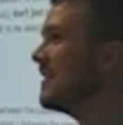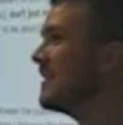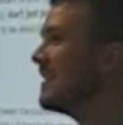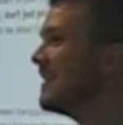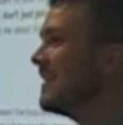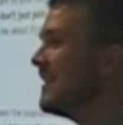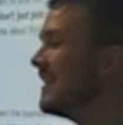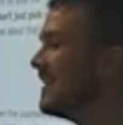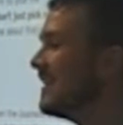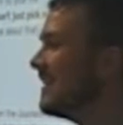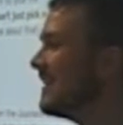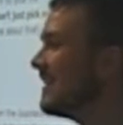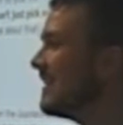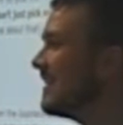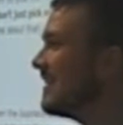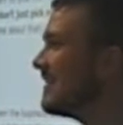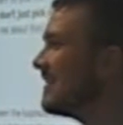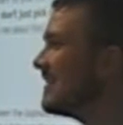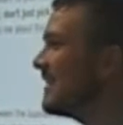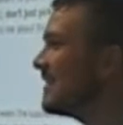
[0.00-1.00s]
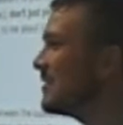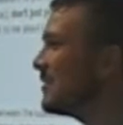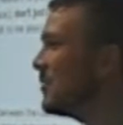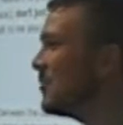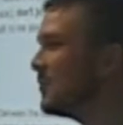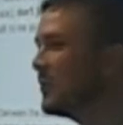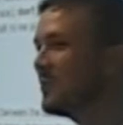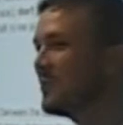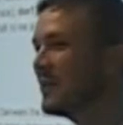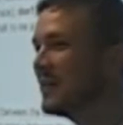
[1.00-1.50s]
it. That's the
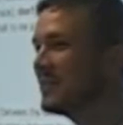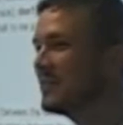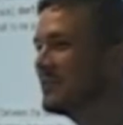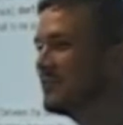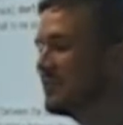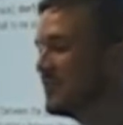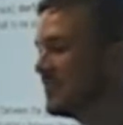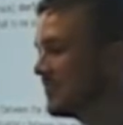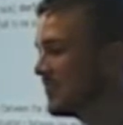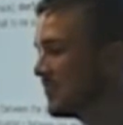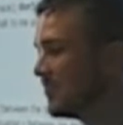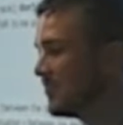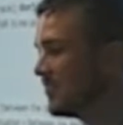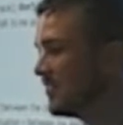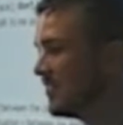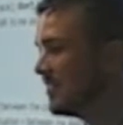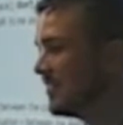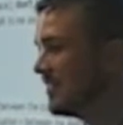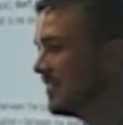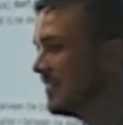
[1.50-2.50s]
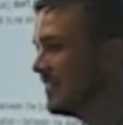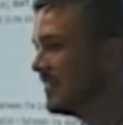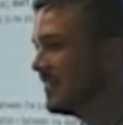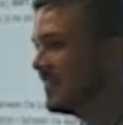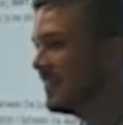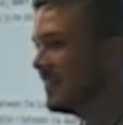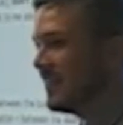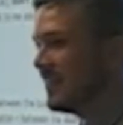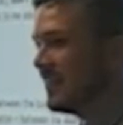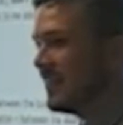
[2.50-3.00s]
only way it's a physical good.
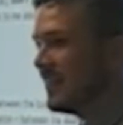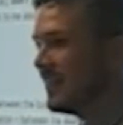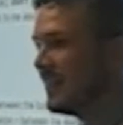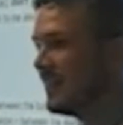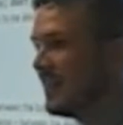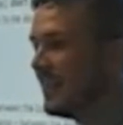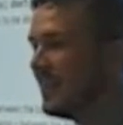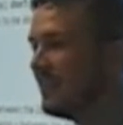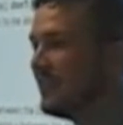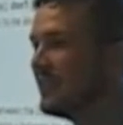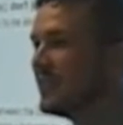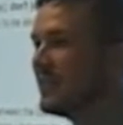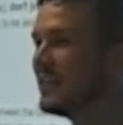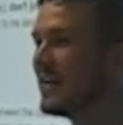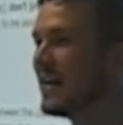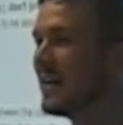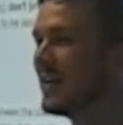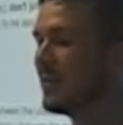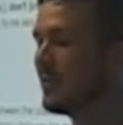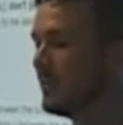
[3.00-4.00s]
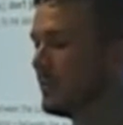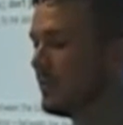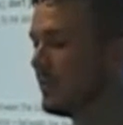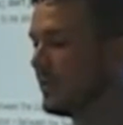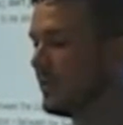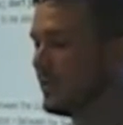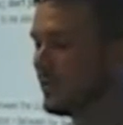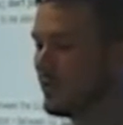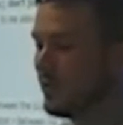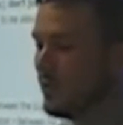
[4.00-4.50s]
Even a dollar bill
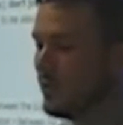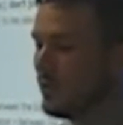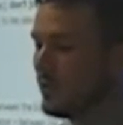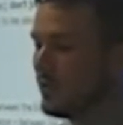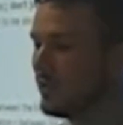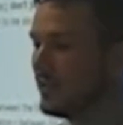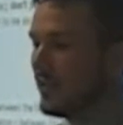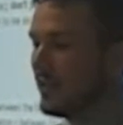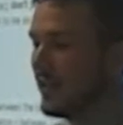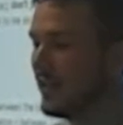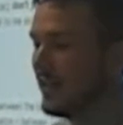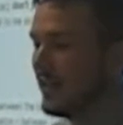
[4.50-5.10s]
that you can hold in your